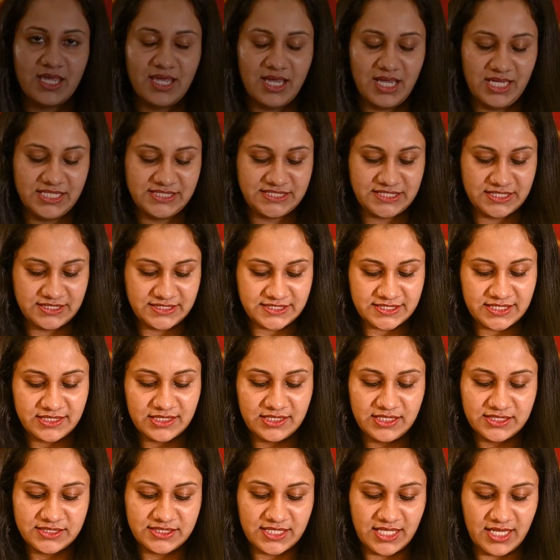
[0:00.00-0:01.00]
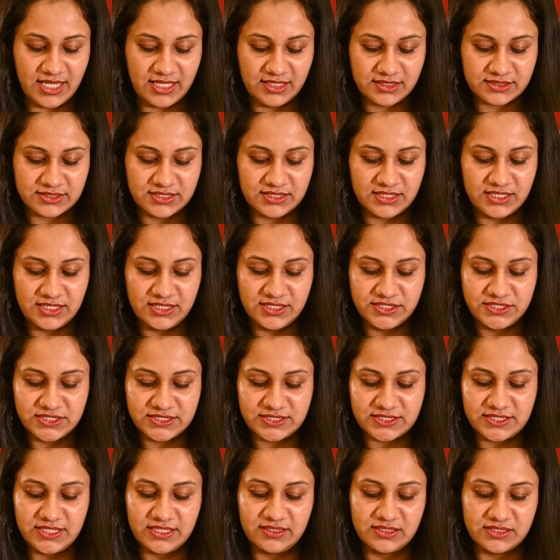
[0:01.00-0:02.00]
I sincerely thank the
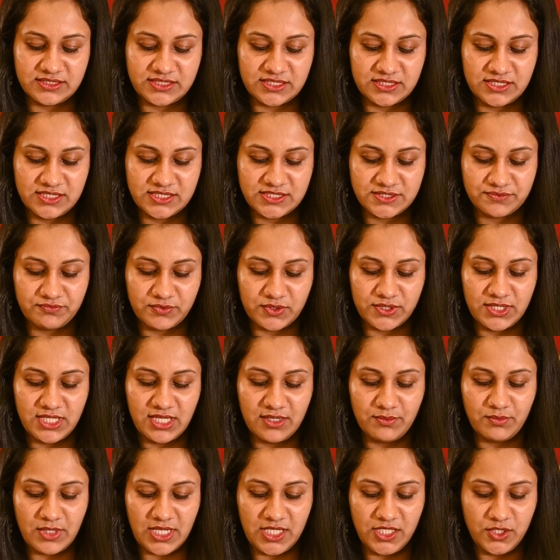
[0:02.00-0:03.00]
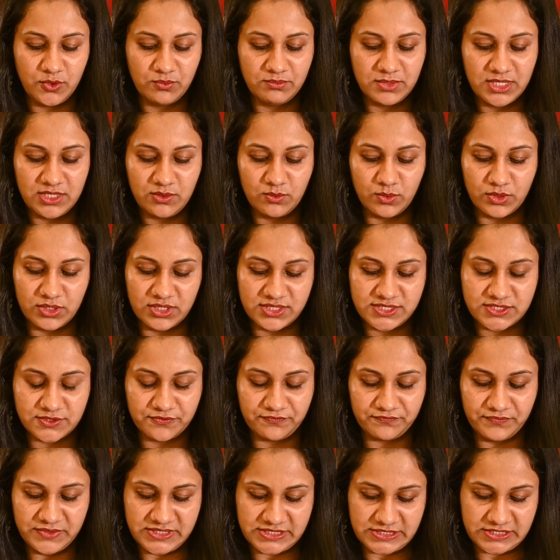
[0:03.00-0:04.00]
religious dignitaries for their valuable words
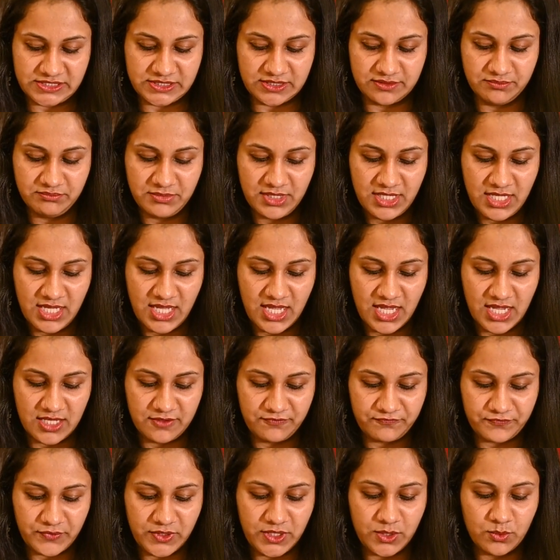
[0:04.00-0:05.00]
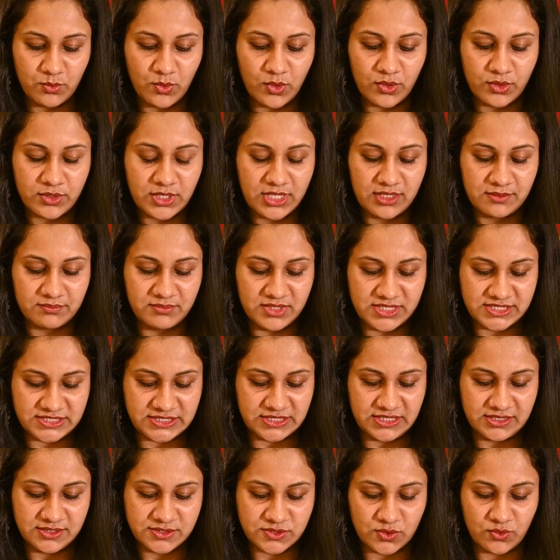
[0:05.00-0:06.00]
of wisdom and for invoking
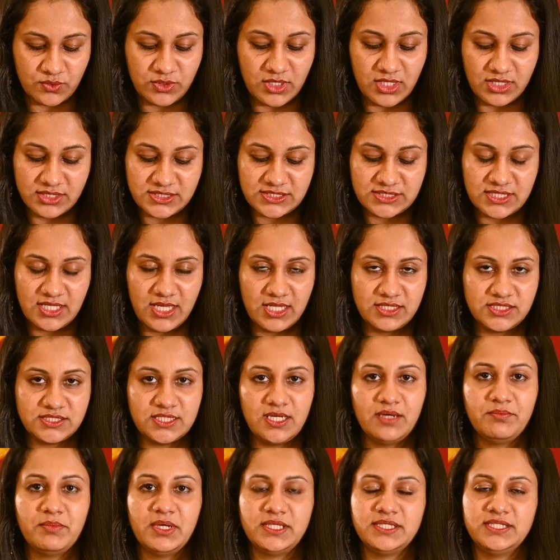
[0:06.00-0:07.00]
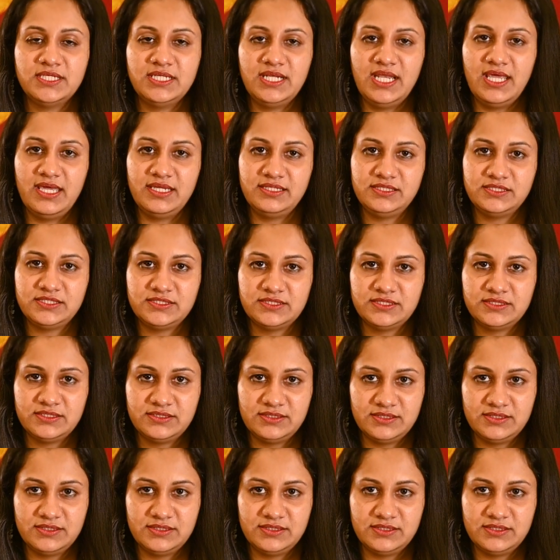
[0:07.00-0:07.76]
blessings on us and our motherland.